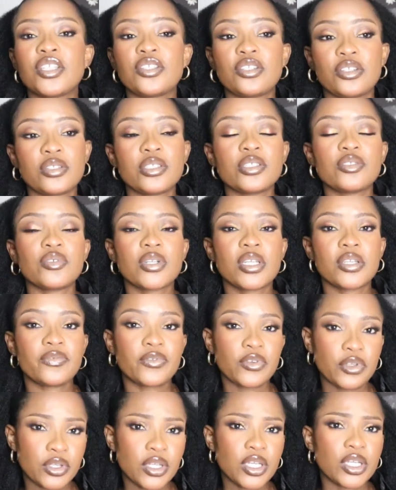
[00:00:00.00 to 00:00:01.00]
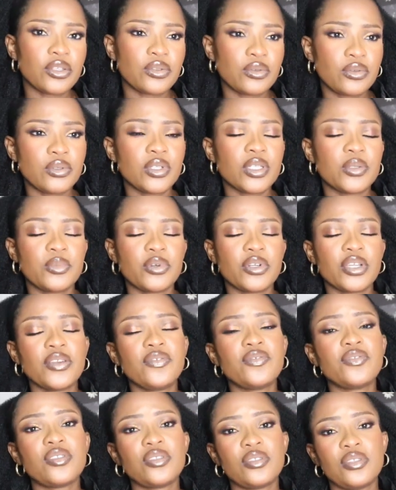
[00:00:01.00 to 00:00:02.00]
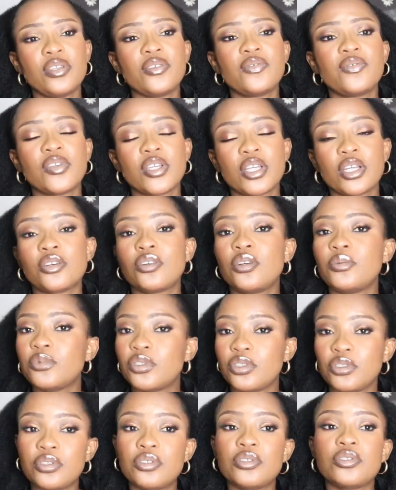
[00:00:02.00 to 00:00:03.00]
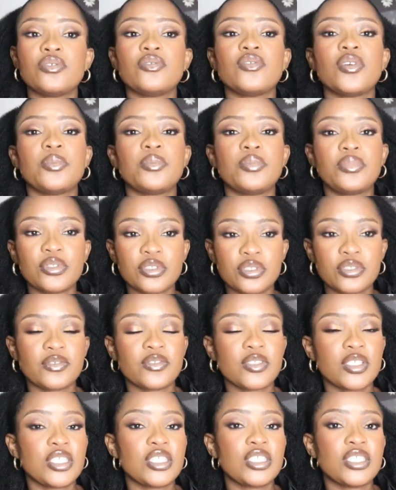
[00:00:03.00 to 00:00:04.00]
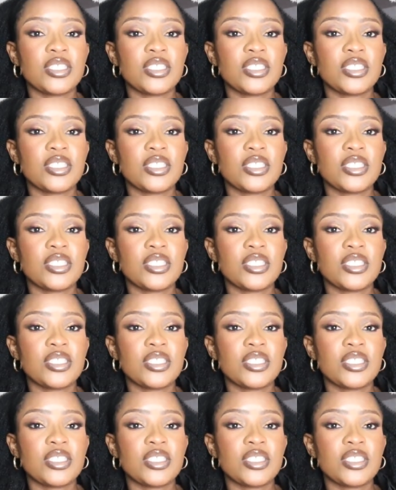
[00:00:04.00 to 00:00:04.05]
TikTok is working for you, you can do it. But if you can come to YouTube and post your thing,